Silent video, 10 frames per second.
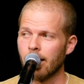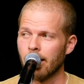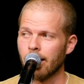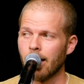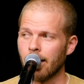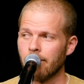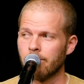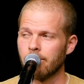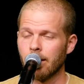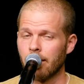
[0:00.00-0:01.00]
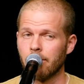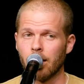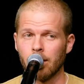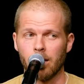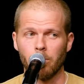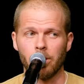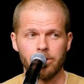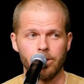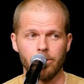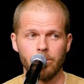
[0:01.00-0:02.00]
I've got a lot of
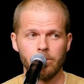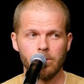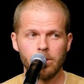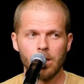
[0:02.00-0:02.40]
work to do.